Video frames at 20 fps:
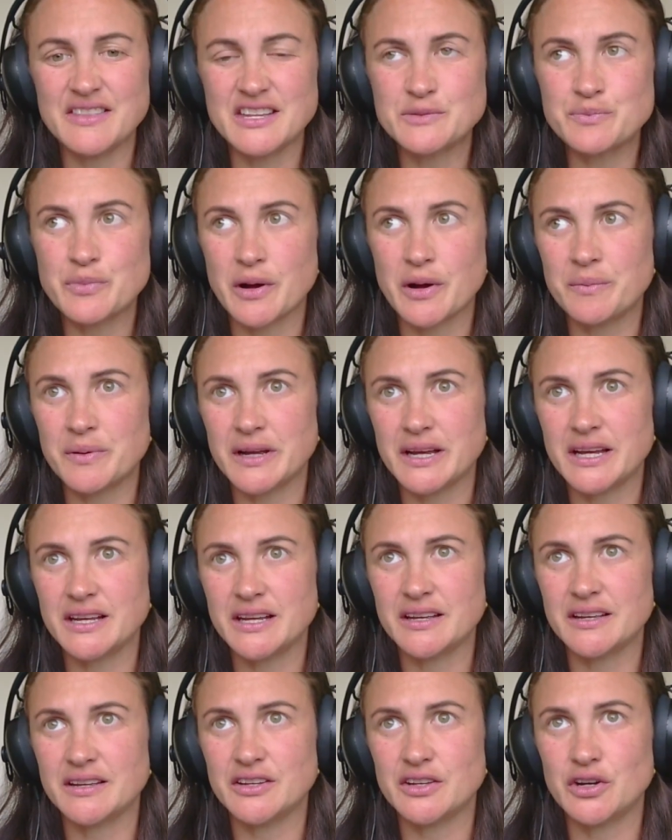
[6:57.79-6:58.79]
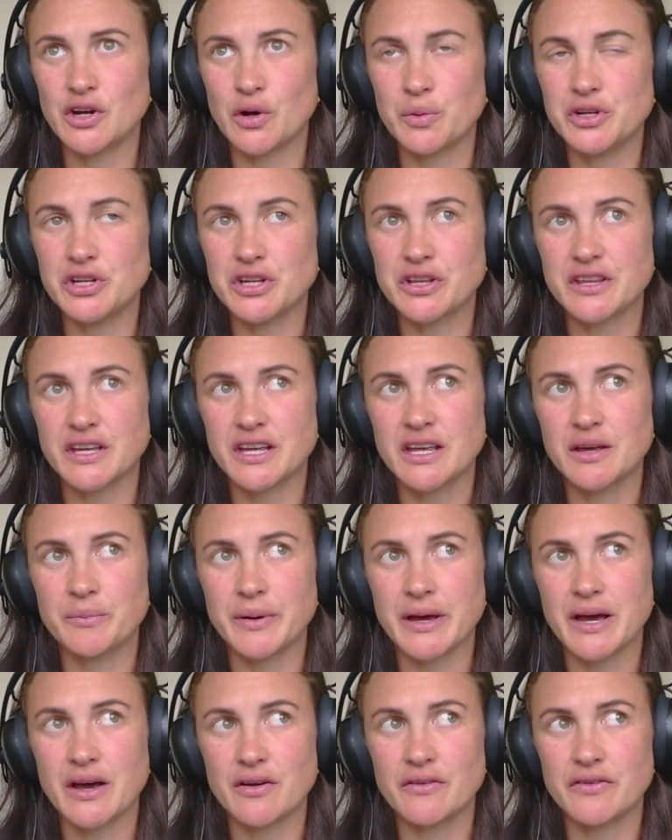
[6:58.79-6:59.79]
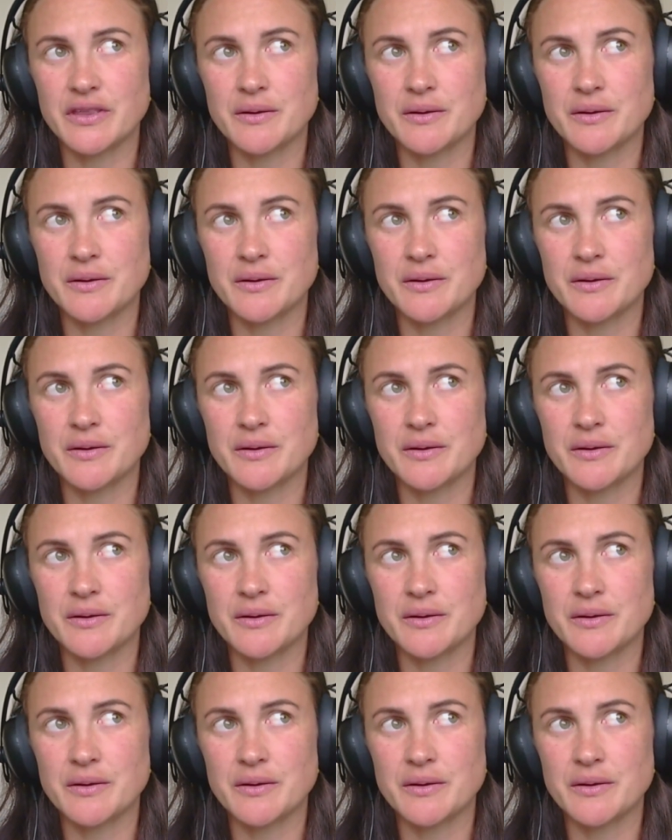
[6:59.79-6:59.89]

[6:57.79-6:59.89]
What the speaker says: there's probably, when you think about